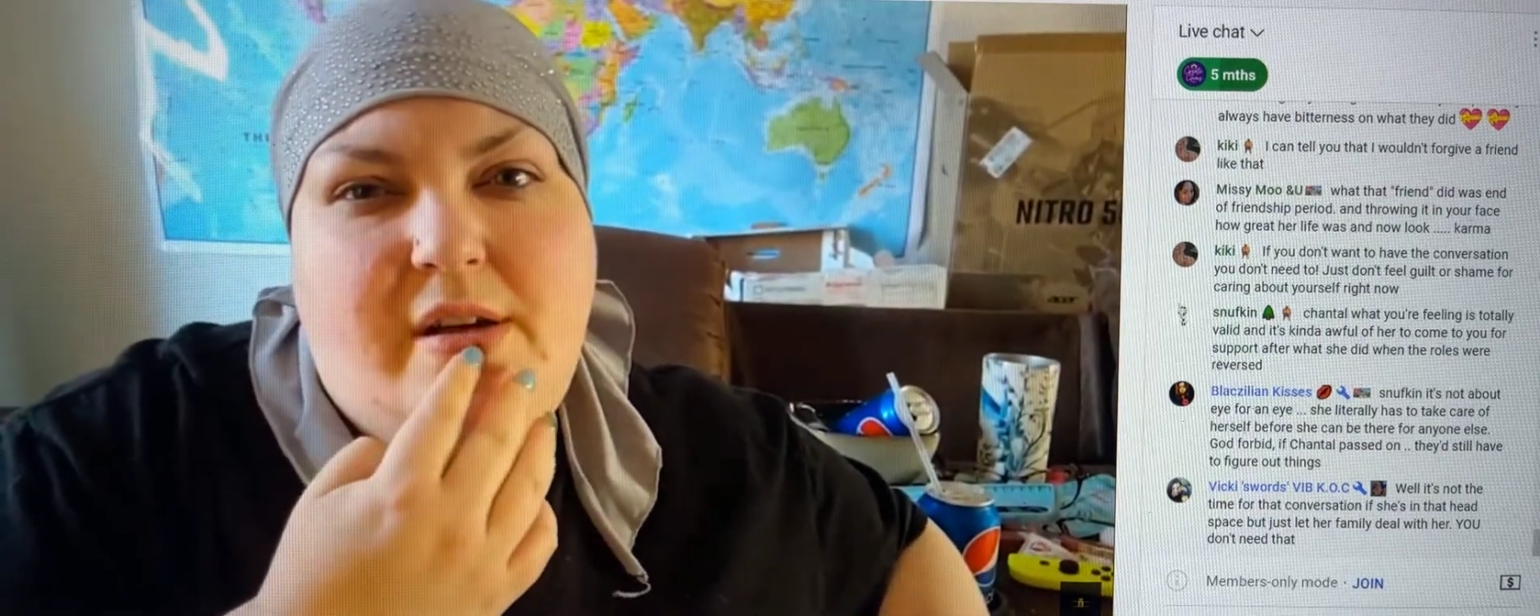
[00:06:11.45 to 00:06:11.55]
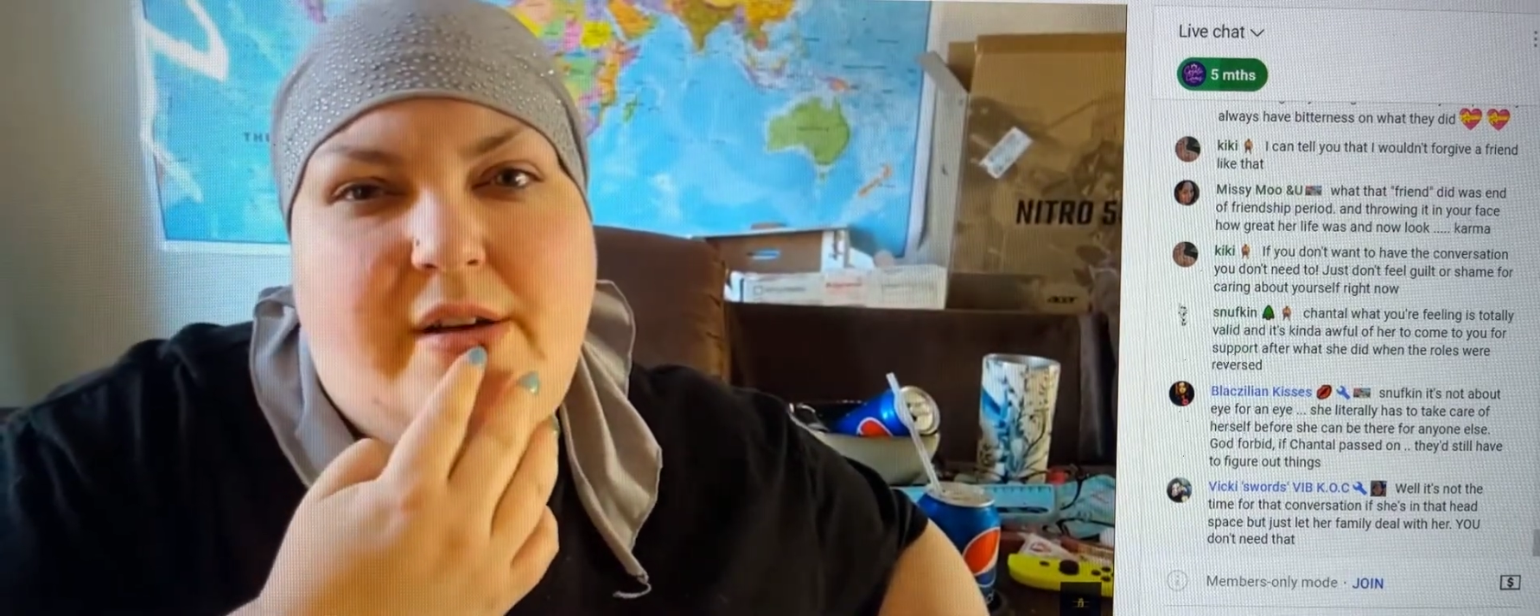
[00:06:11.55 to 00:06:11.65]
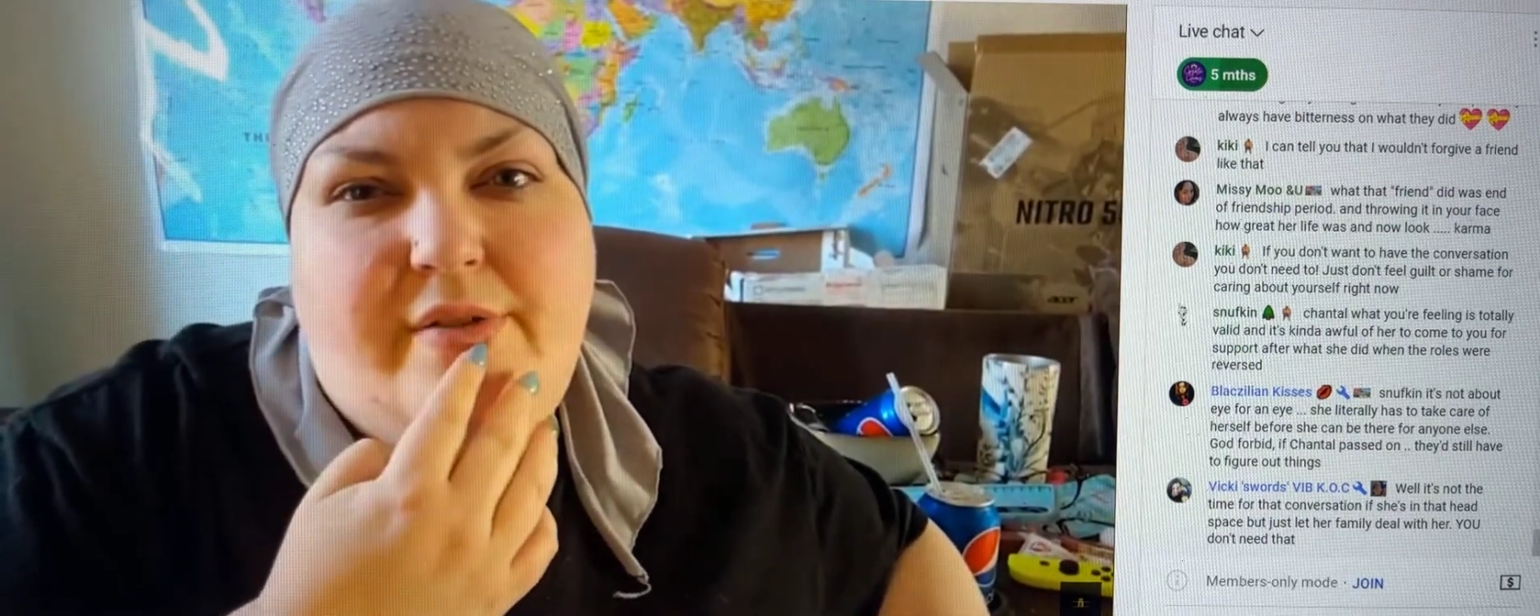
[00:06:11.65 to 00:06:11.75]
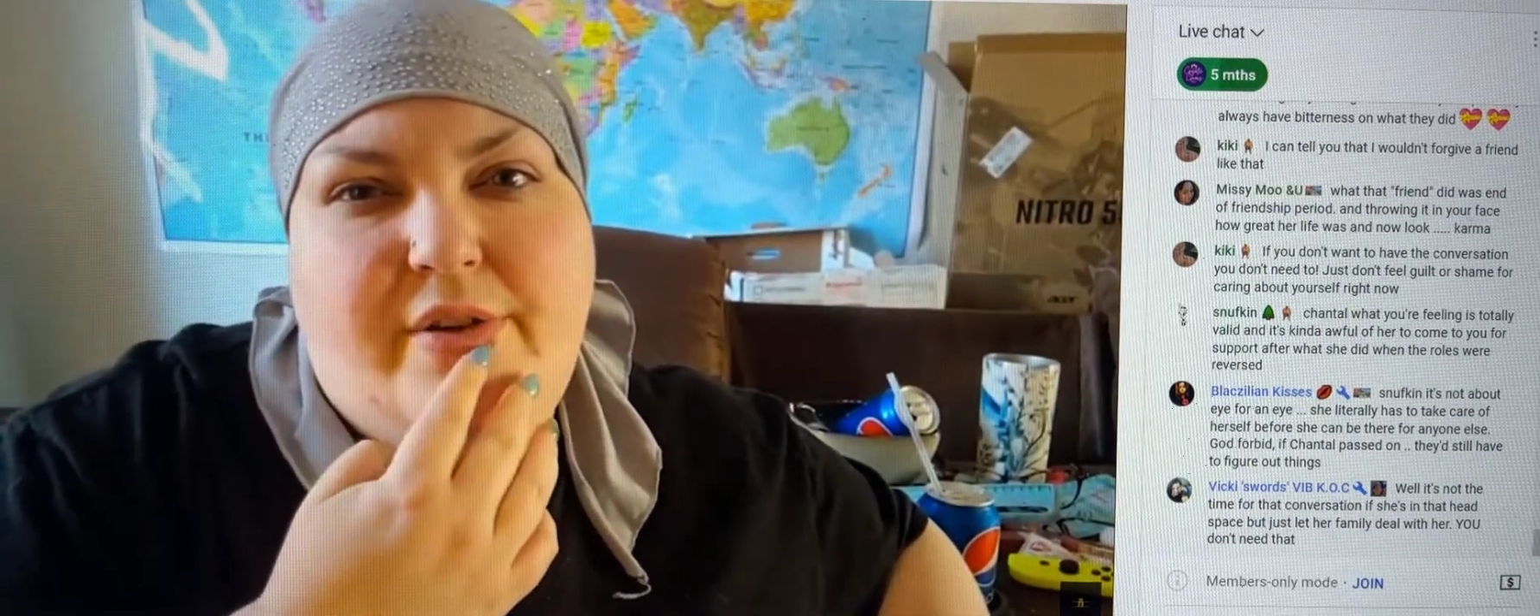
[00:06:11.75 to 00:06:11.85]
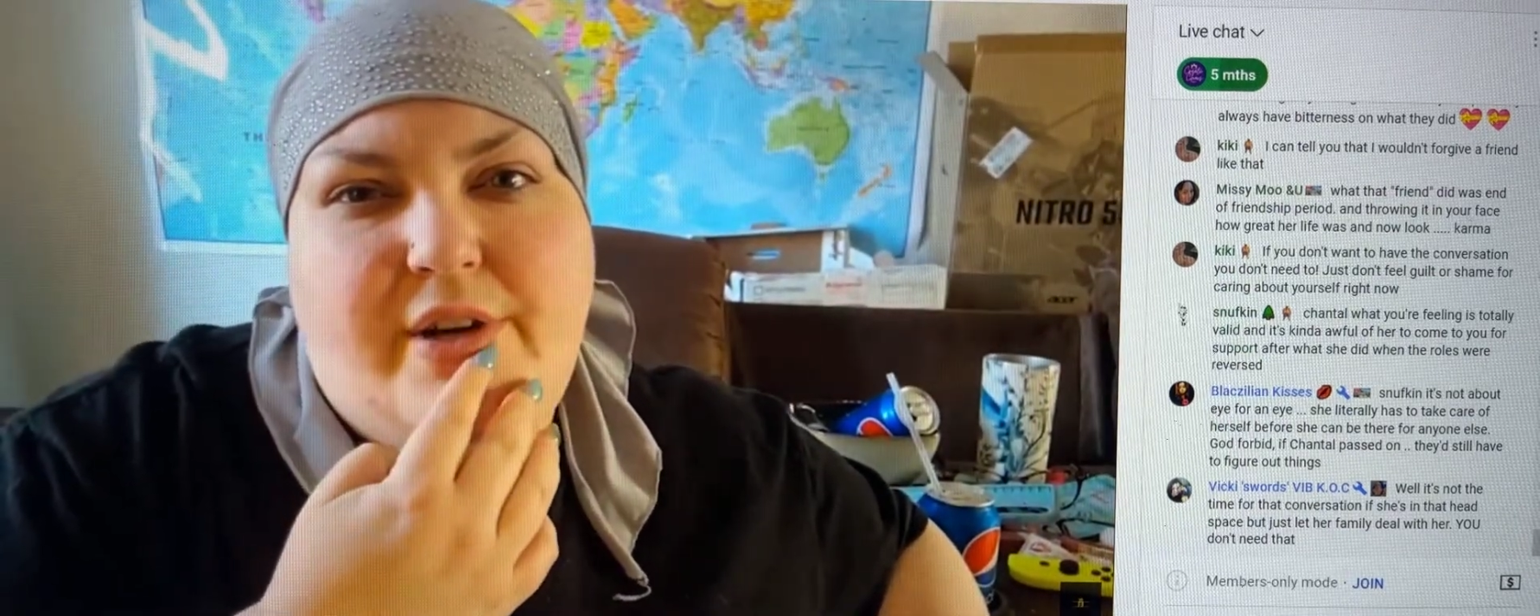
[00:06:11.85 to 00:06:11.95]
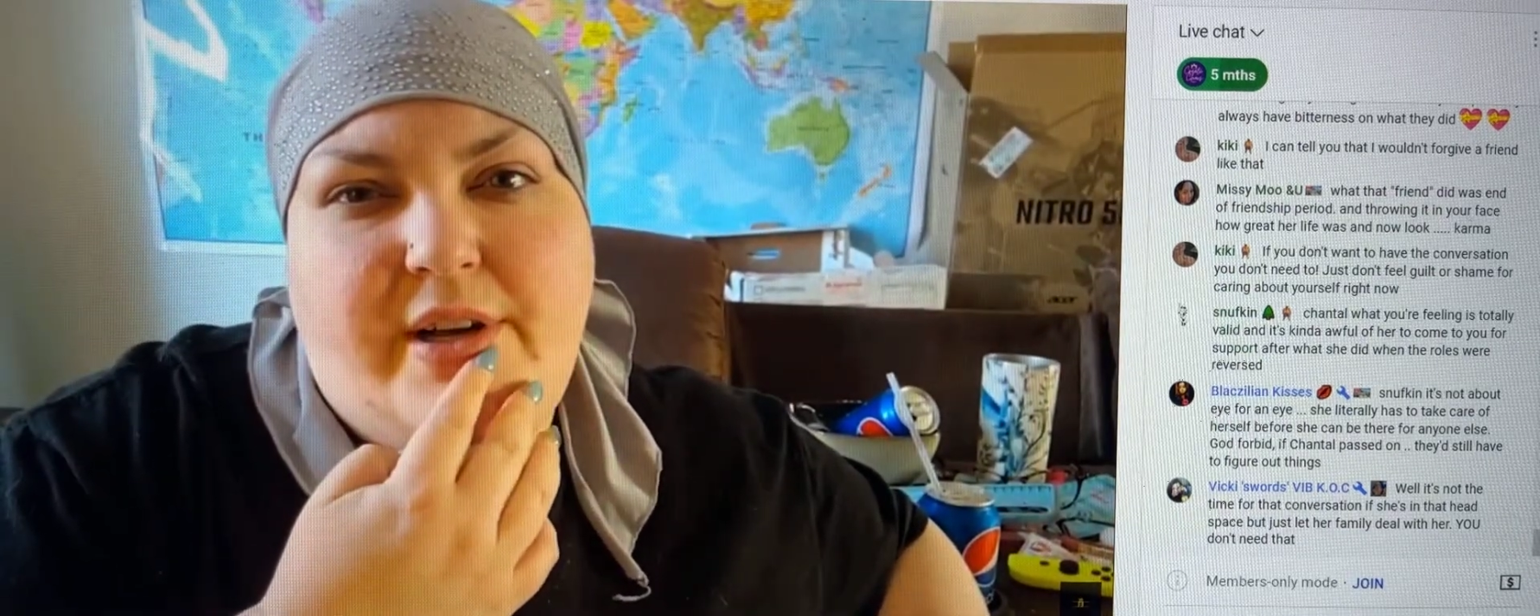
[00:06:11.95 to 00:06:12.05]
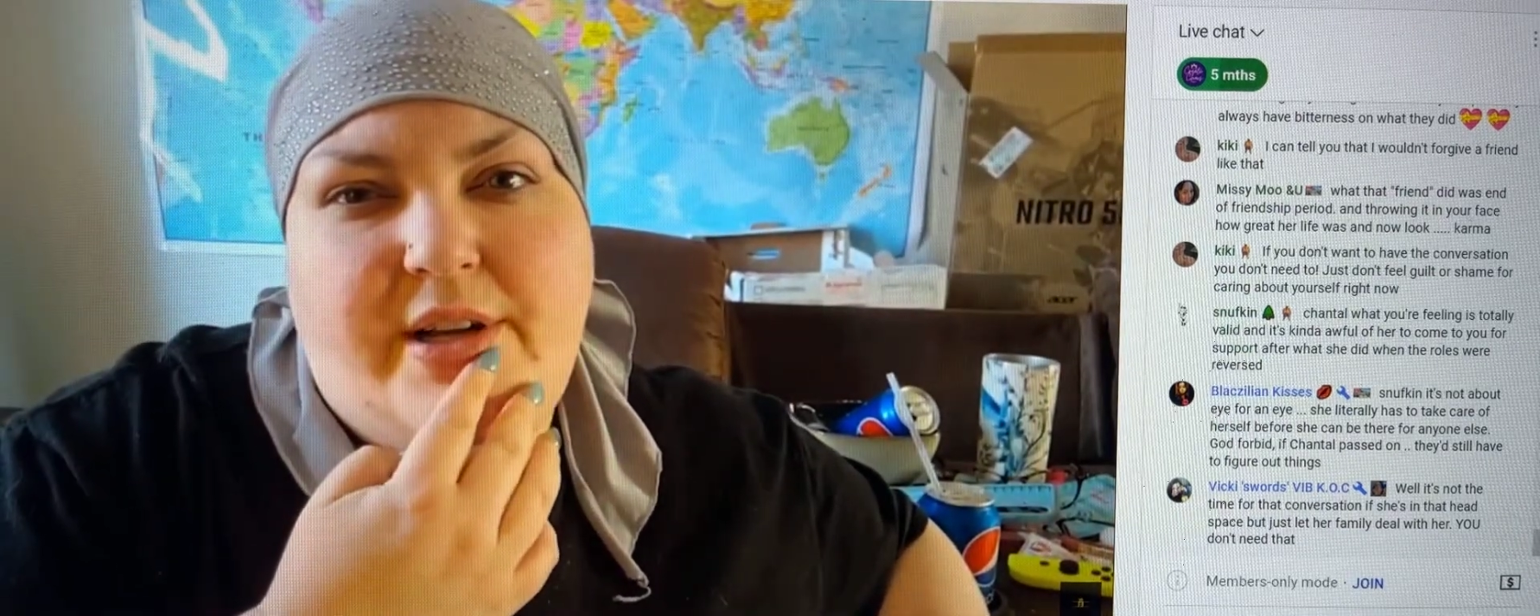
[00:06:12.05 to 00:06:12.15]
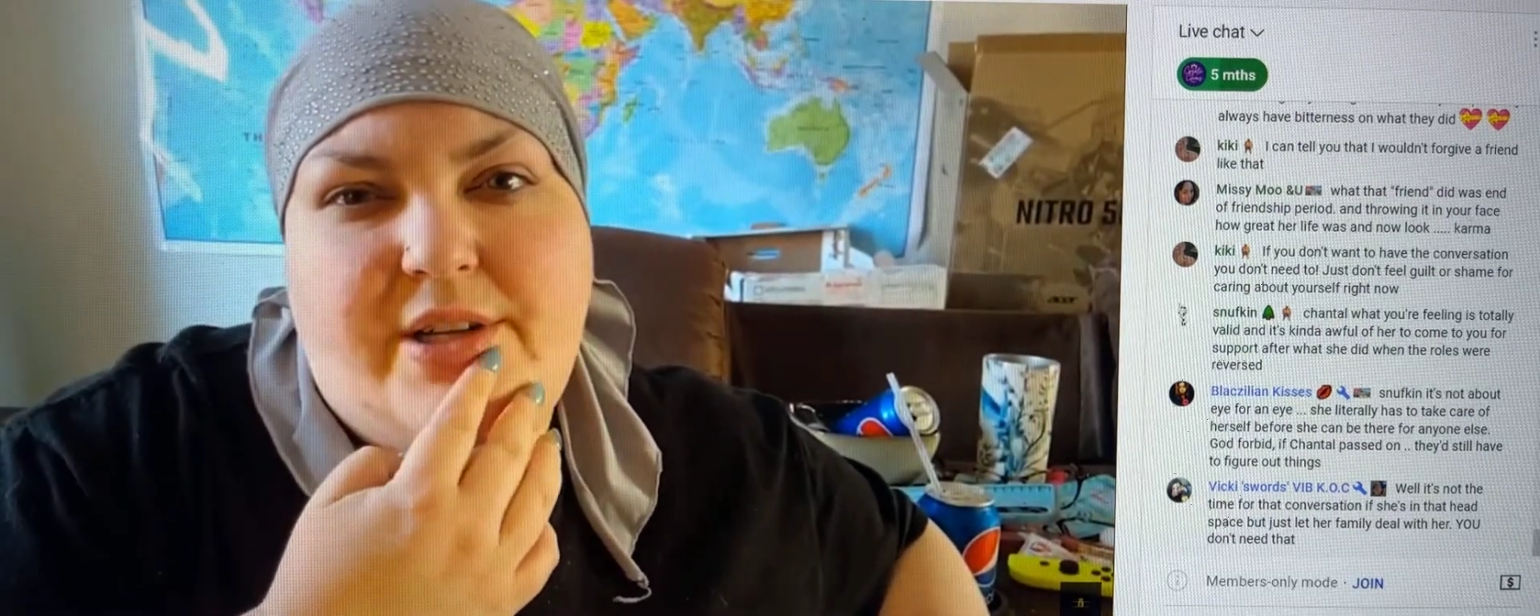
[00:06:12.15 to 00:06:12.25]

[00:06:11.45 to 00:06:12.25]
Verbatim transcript: Eye for an eye.